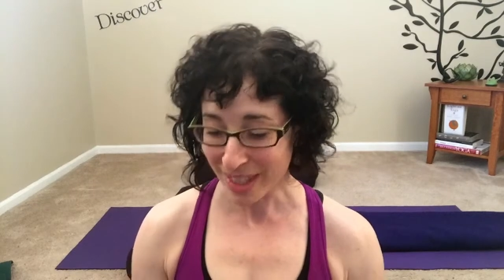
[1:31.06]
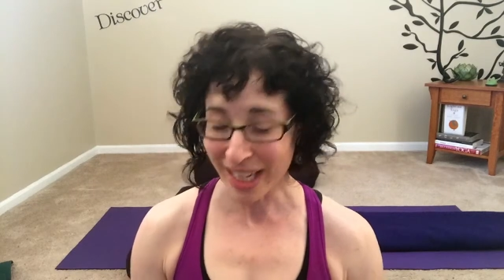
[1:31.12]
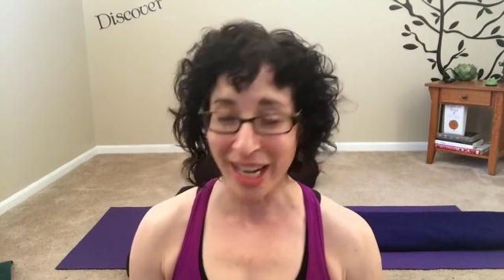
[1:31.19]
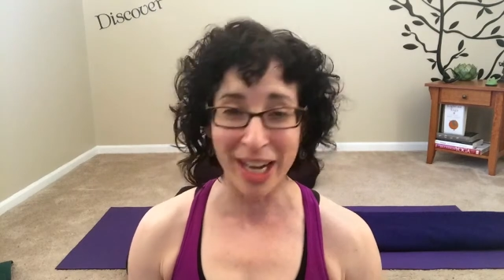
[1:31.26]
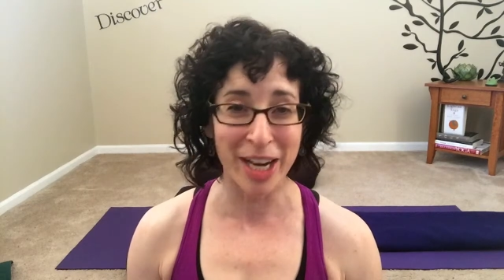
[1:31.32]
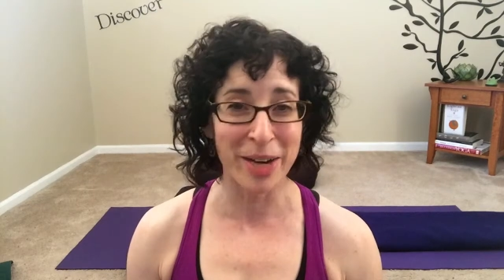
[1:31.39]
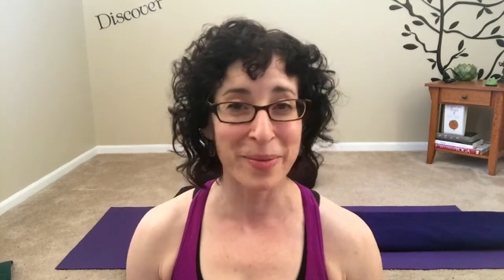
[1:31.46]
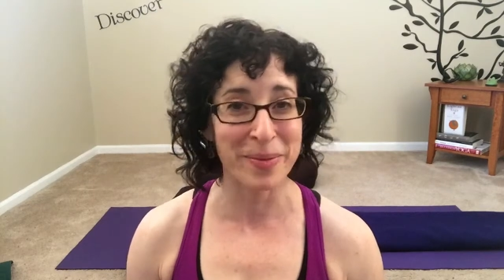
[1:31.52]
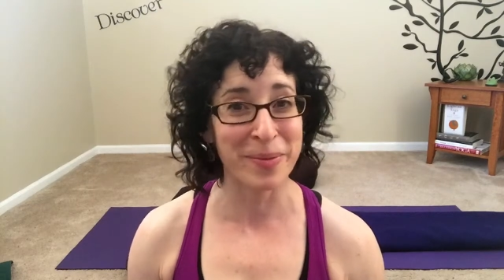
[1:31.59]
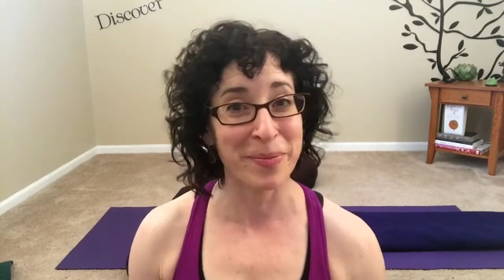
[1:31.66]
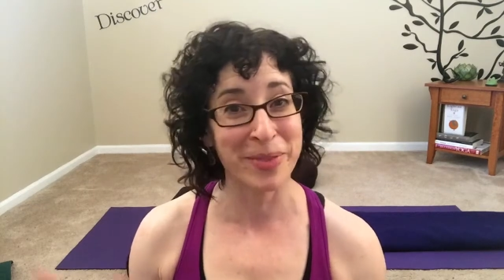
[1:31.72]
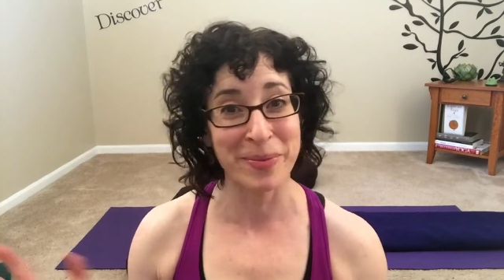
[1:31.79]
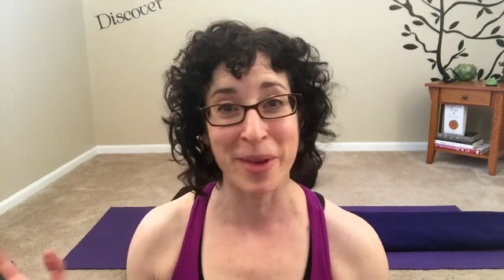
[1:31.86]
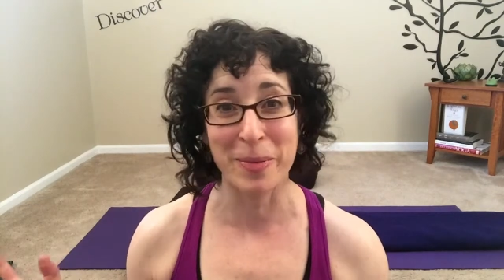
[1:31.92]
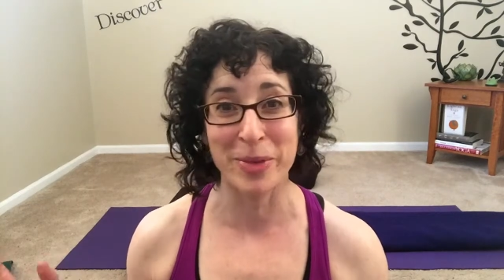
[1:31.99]

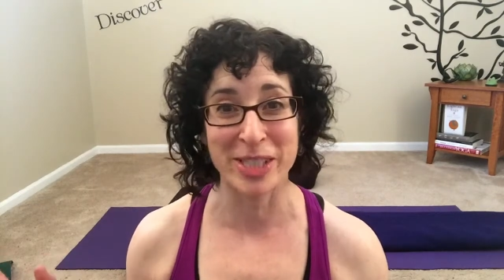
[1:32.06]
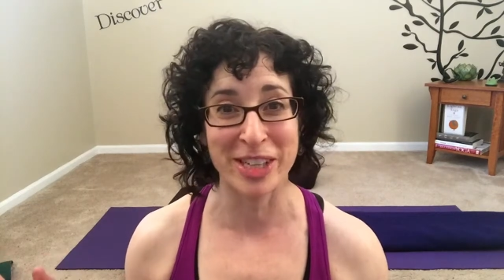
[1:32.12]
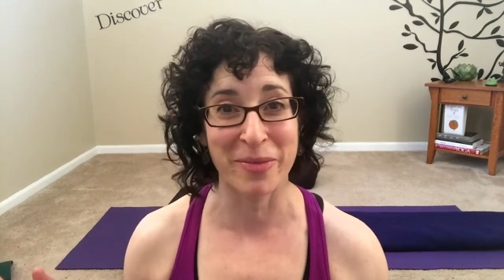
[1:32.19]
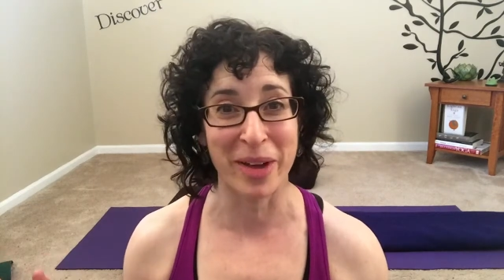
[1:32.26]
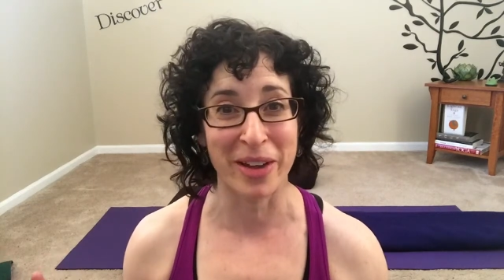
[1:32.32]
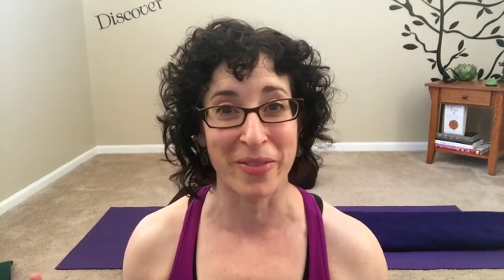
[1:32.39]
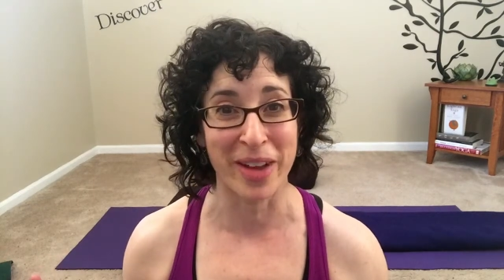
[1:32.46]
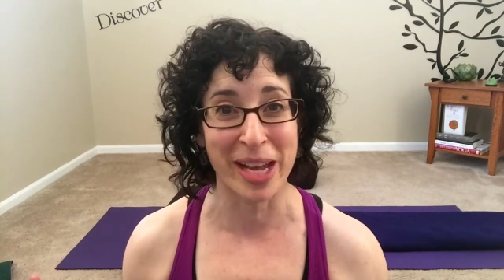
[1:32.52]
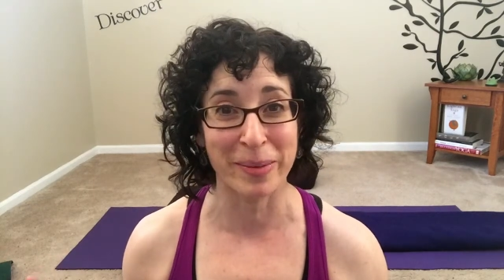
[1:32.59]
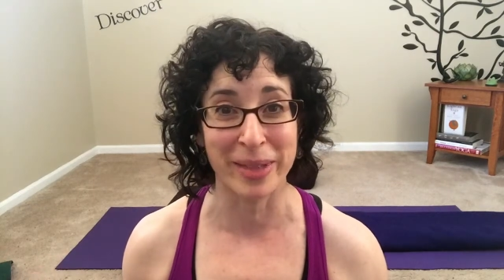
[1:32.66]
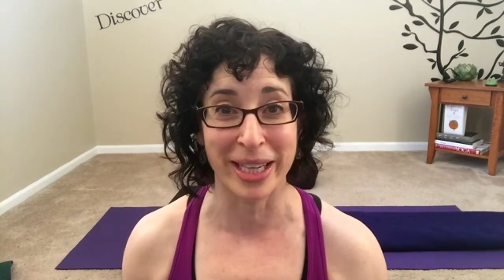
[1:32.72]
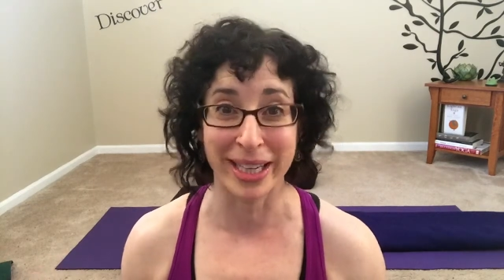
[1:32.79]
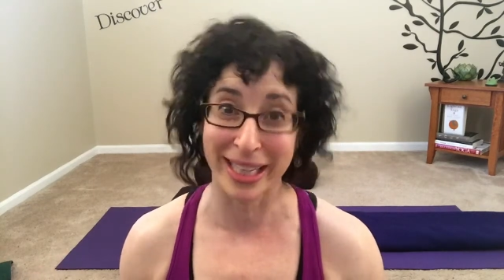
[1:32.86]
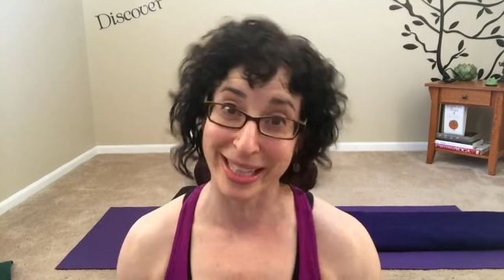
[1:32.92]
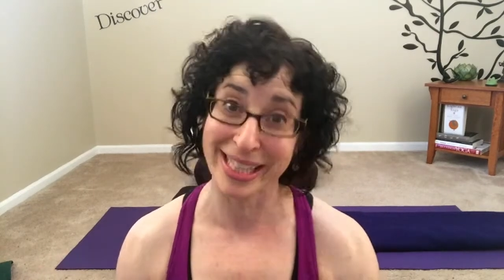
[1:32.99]
members of my
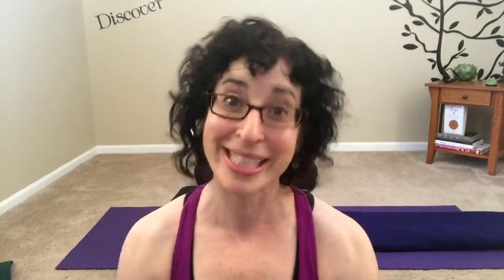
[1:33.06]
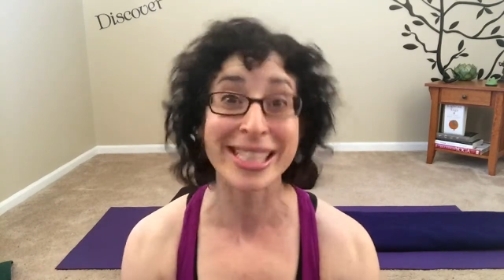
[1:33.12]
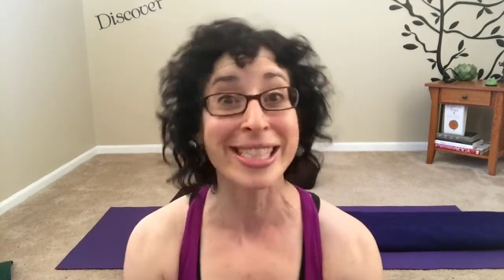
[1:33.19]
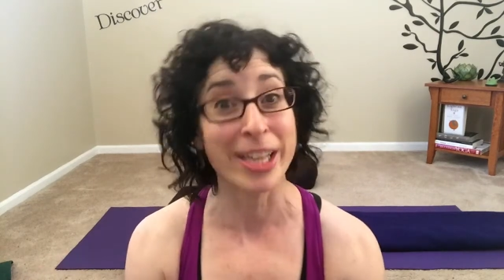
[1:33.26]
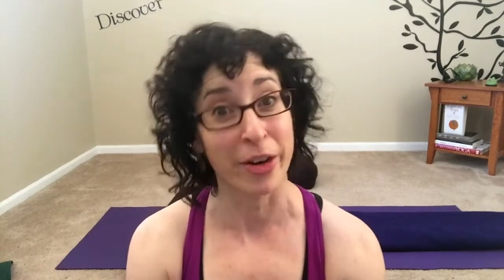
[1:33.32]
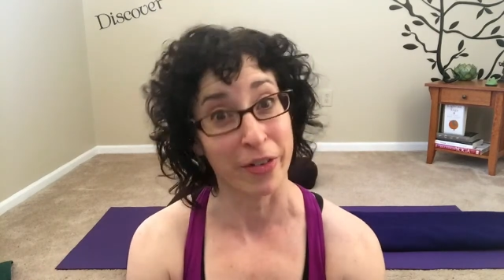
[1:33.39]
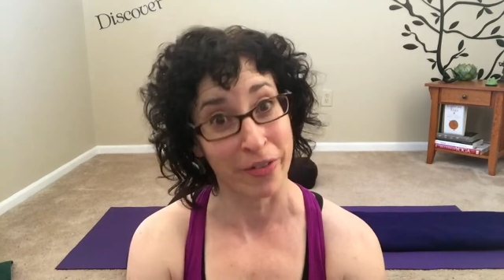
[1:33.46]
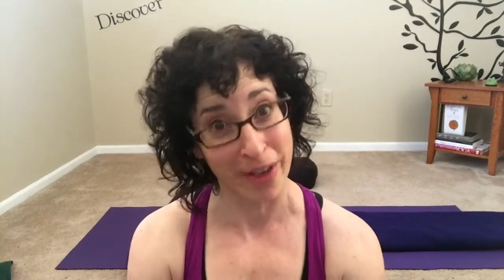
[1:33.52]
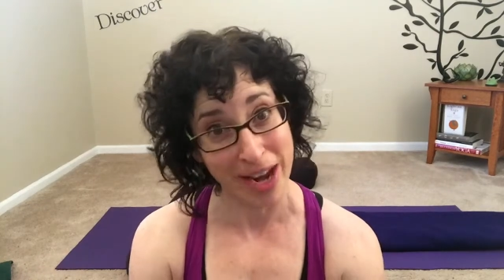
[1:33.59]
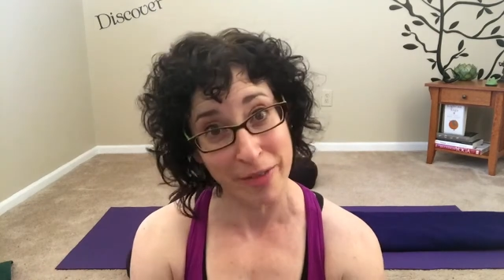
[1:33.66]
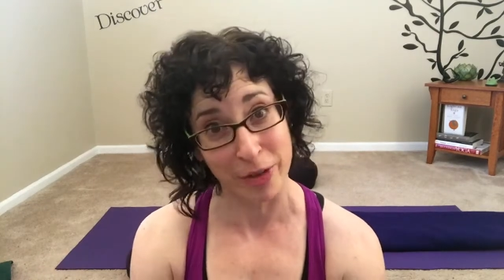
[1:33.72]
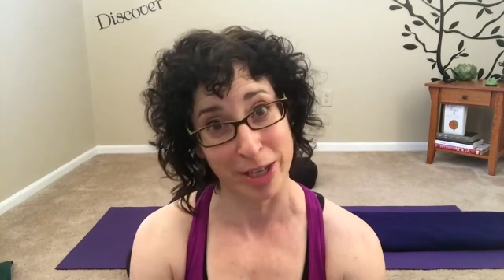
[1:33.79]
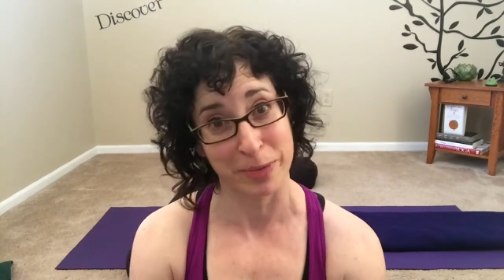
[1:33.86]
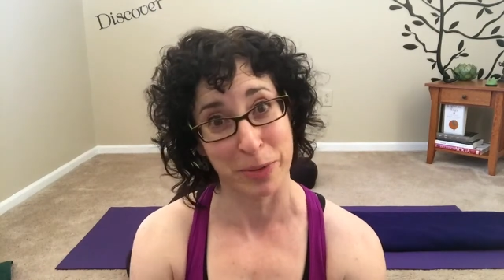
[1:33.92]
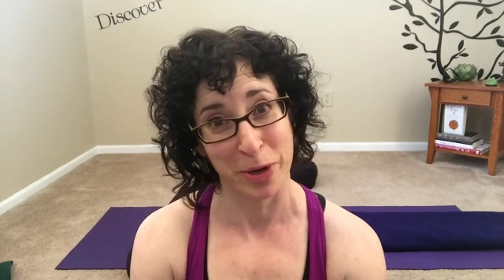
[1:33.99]
family, this is their
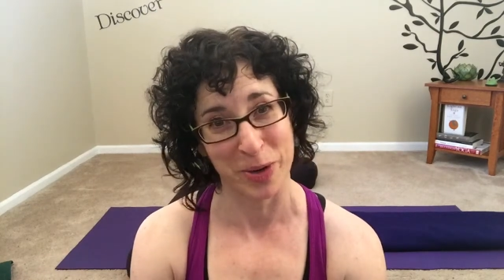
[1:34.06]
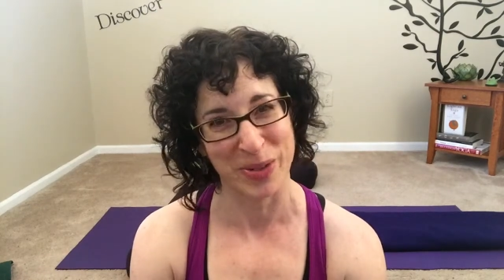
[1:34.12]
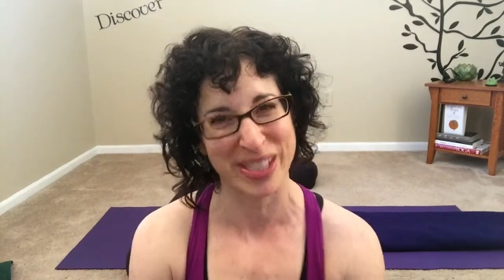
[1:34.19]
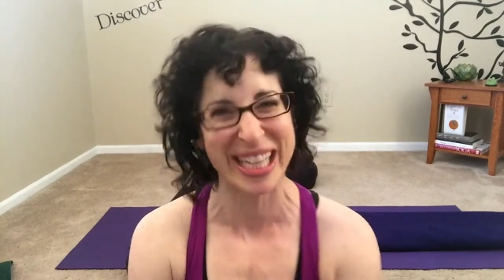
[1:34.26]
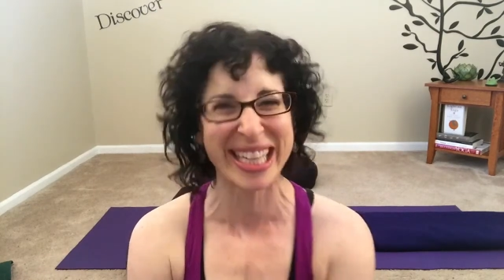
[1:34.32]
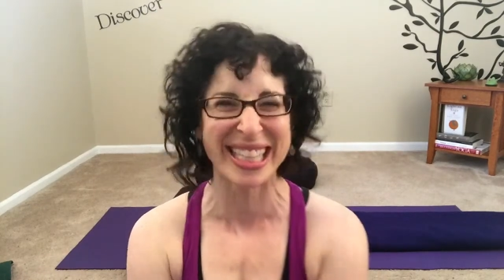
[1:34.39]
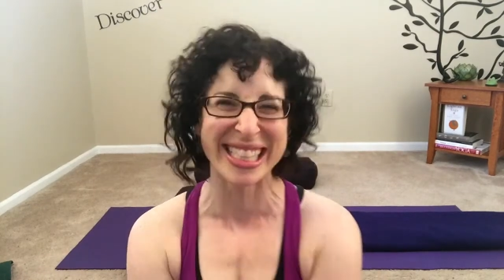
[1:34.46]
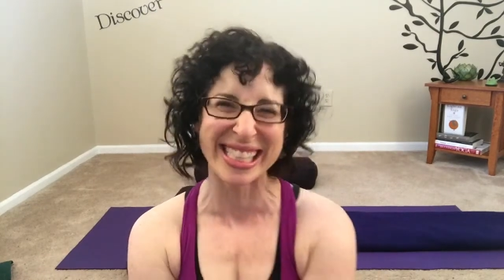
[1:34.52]
favorite pose.